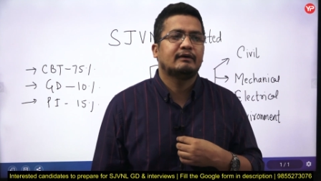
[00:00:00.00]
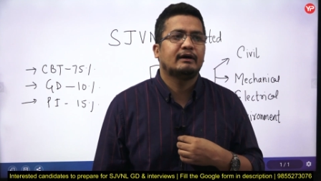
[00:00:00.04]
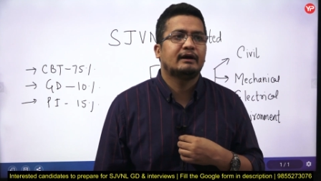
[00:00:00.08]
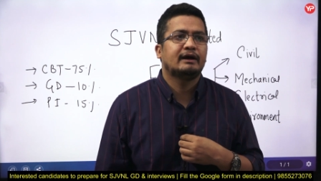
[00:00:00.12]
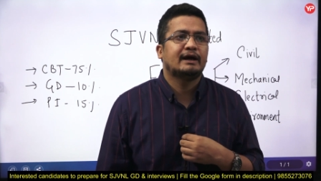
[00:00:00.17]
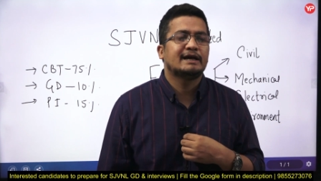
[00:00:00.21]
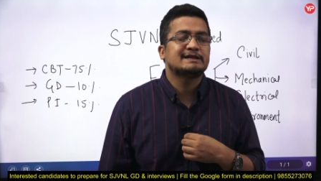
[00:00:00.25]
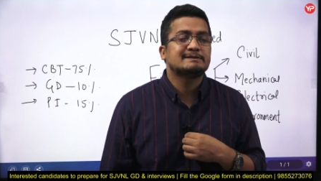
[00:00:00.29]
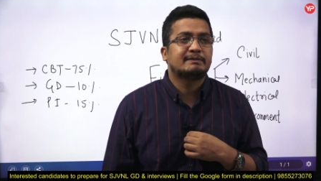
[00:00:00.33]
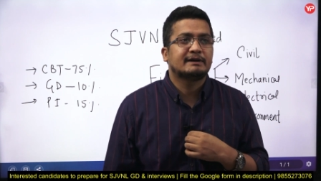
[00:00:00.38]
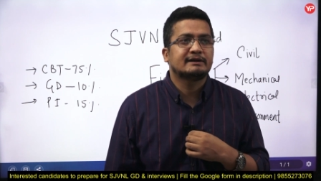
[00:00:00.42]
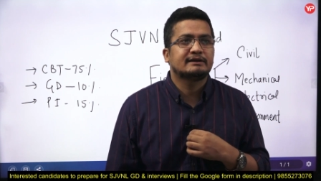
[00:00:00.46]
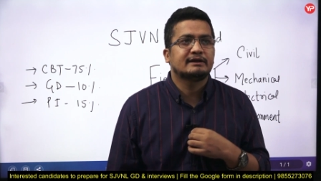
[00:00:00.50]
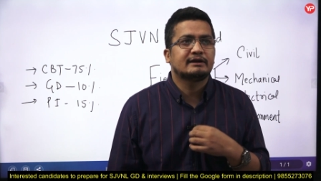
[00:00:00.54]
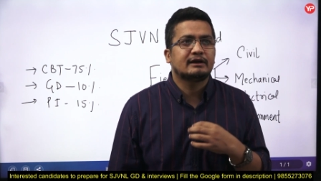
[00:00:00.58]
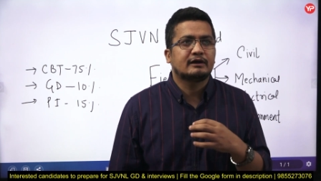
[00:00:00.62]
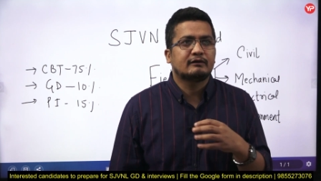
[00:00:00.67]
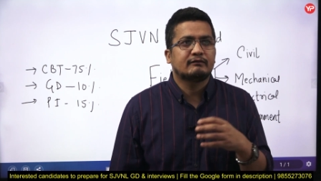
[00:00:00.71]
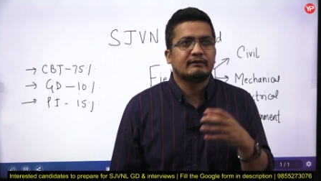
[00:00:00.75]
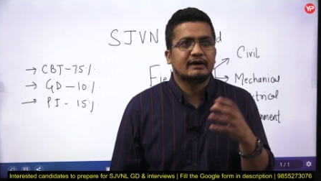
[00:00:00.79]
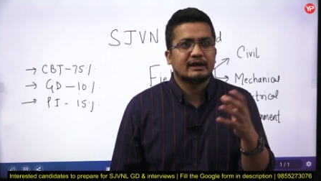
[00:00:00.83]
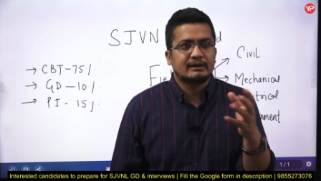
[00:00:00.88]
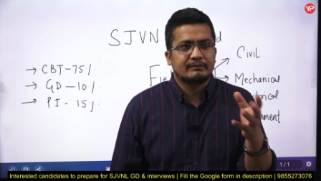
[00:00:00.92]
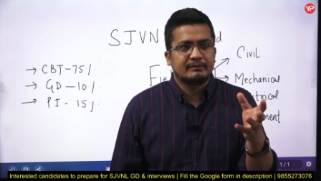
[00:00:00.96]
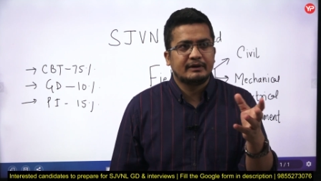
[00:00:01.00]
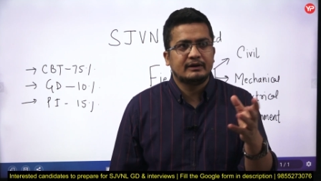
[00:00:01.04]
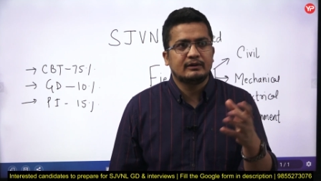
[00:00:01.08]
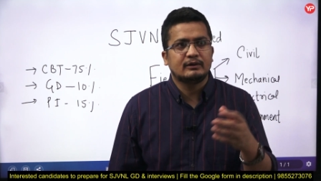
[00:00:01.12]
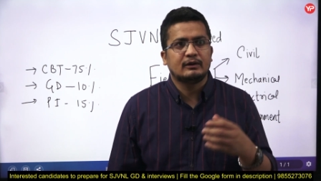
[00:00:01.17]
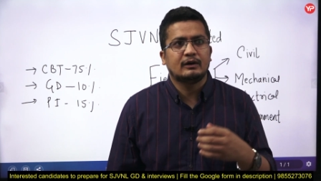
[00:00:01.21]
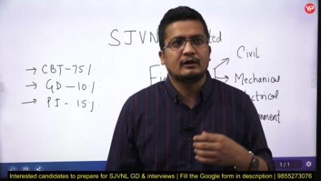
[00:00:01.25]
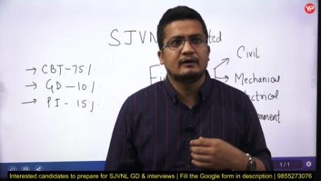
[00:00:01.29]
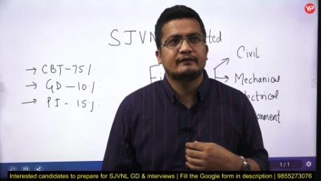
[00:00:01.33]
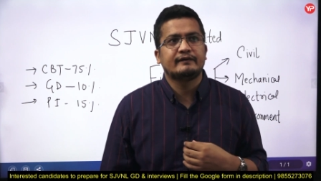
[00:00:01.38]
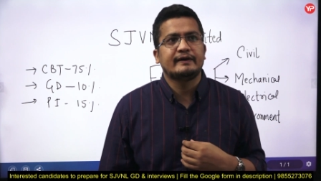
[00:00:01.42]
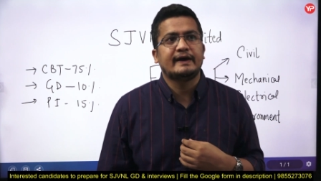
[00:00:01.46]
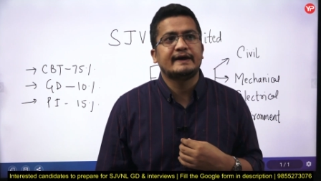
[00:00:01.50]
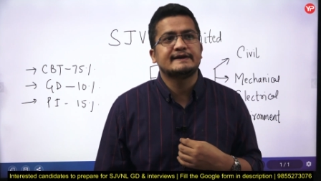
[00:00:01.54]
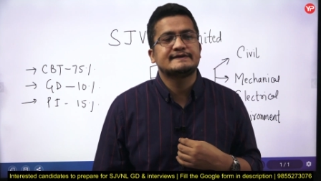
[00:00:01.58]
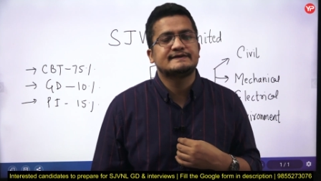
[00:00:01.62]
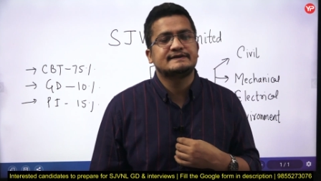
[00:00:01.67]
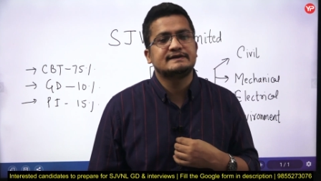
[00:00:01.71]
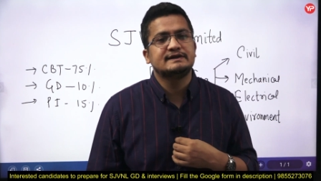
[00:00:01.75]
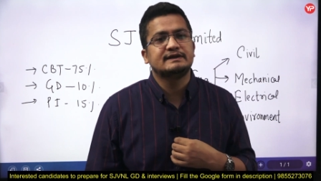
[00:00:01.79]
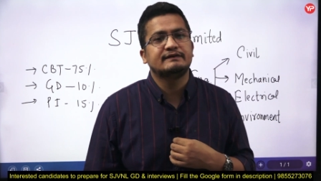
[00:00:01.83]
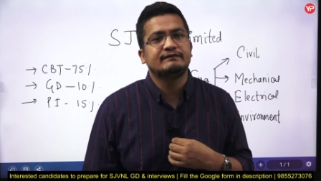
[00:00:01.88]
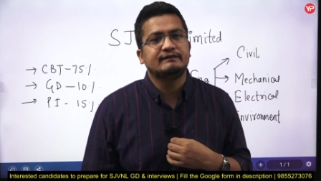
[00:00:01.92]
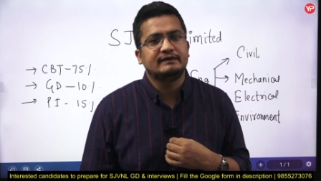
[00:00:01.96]
as per the requirement of S
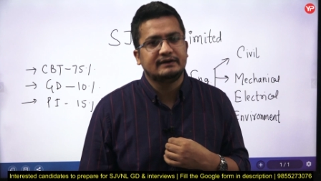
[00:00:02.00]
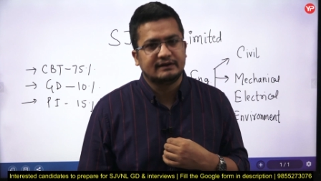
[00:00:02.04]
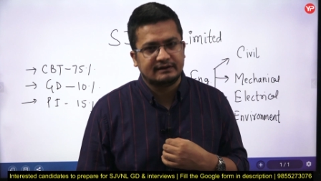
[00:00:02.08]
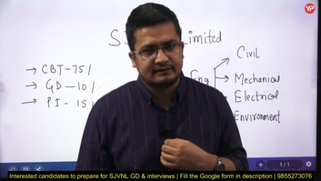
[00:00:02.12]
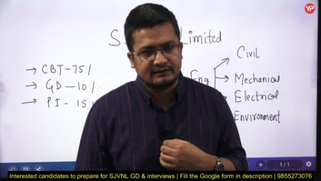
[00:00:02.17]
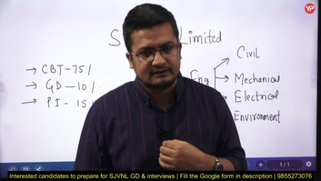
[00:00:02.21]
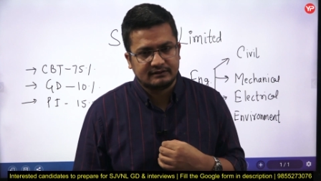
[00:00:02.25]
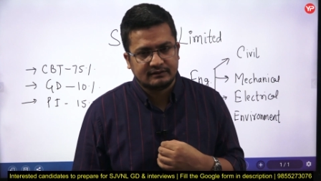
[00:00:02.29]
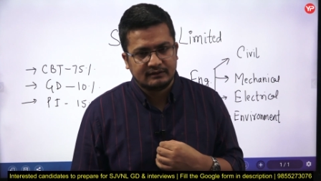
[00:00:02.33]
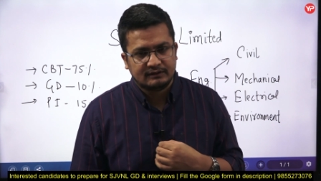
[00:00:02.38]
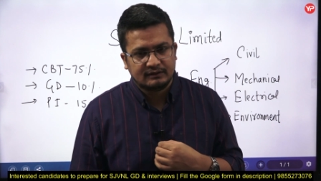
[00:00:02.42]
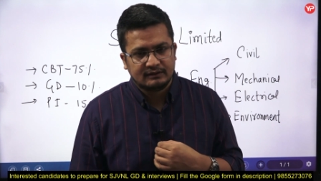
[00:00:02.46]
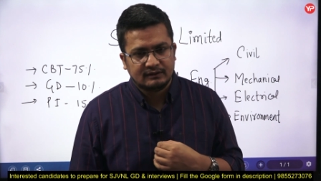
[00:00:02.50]
J V N,